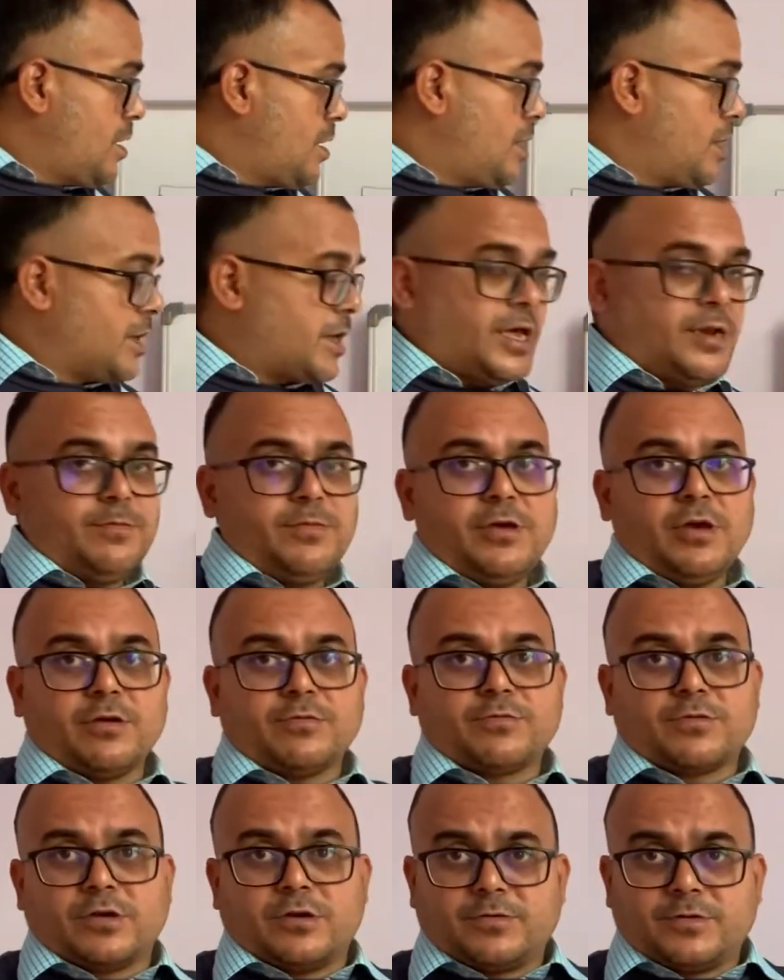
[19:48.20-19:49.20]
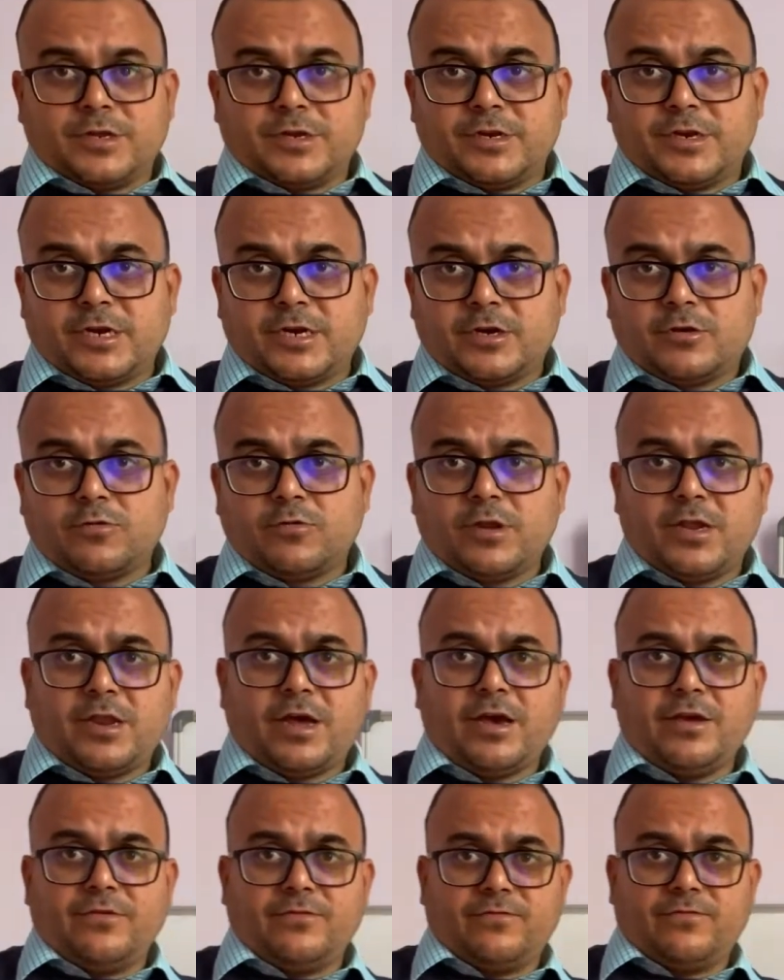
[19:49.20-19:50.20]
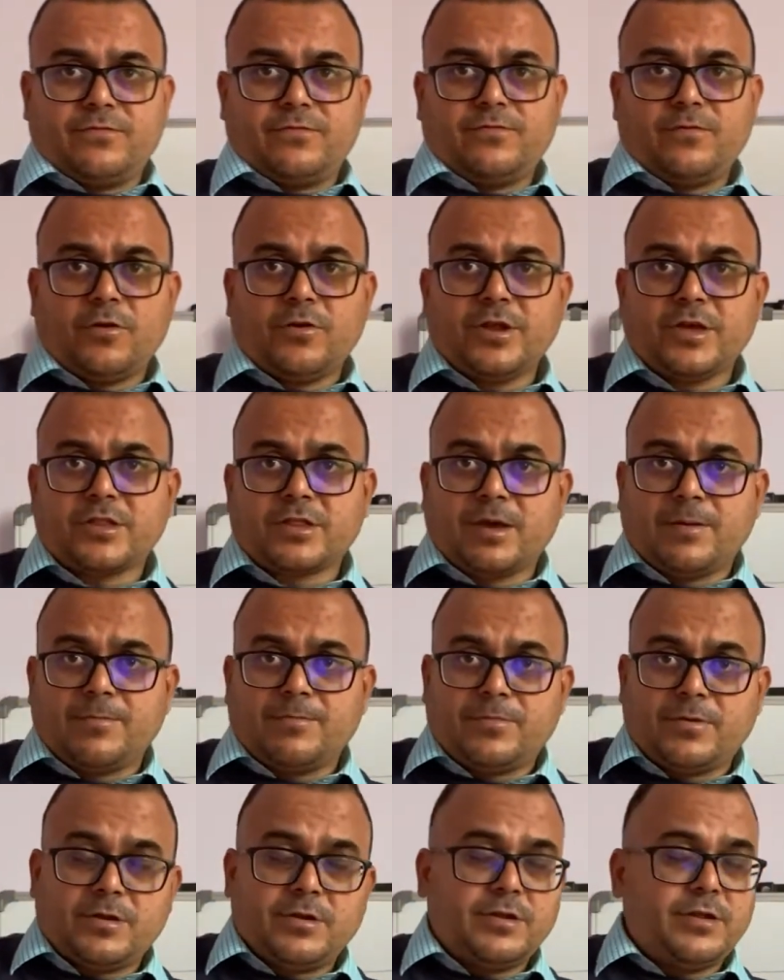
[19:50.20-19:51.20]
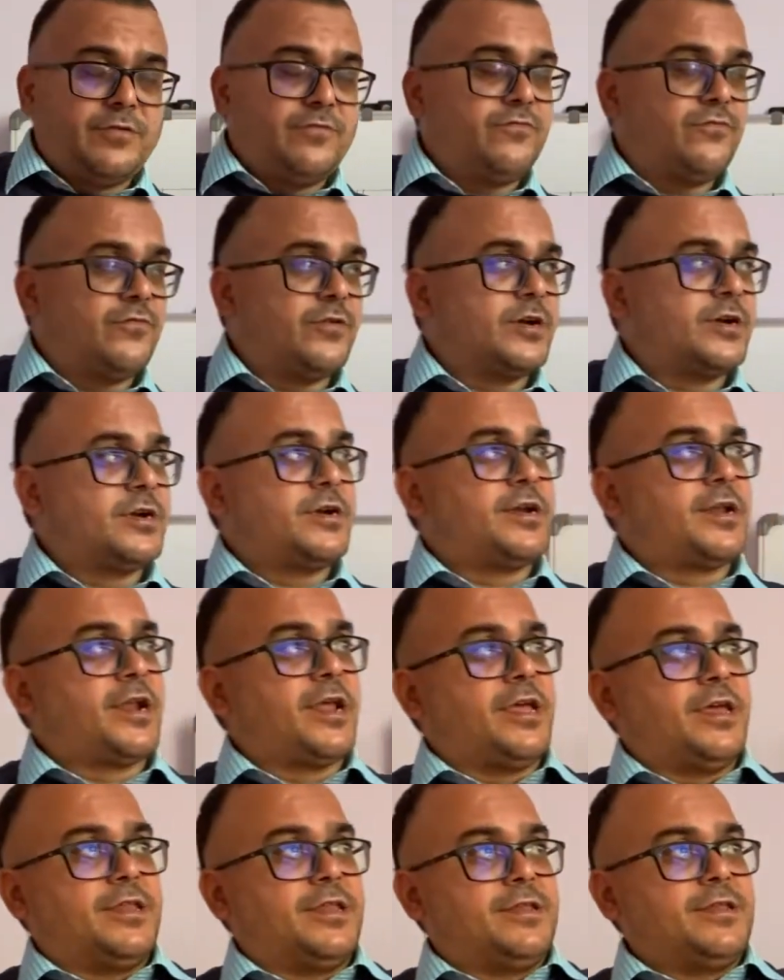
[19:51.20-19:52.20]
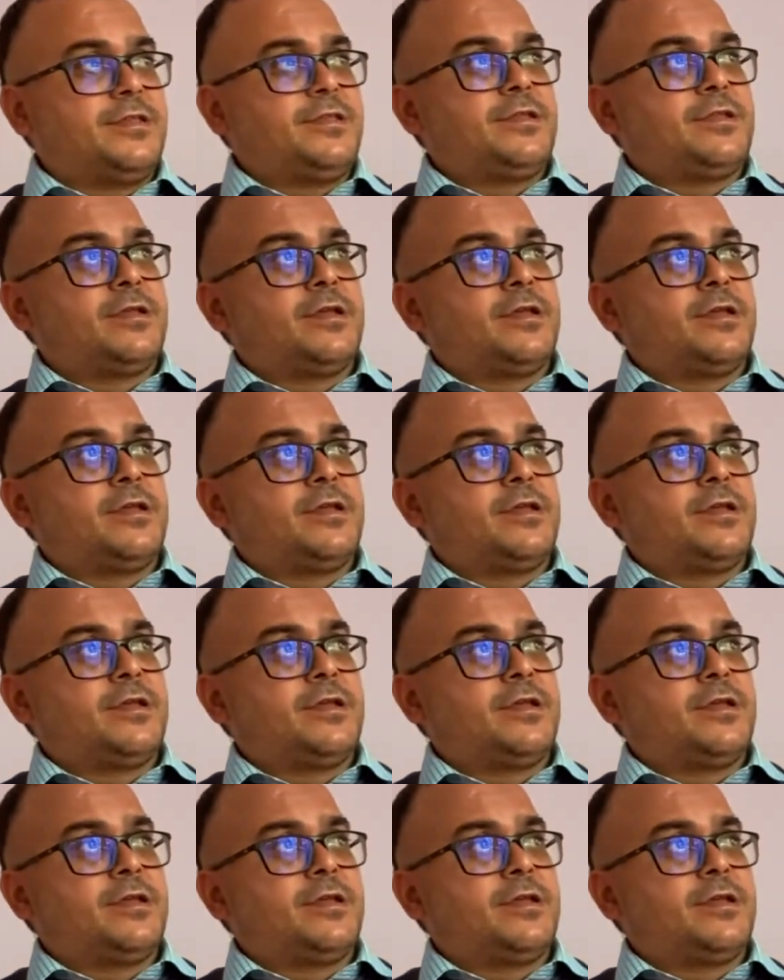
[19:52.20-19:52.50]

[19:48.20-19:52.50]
can be observed in day-to-day life. For example, if a train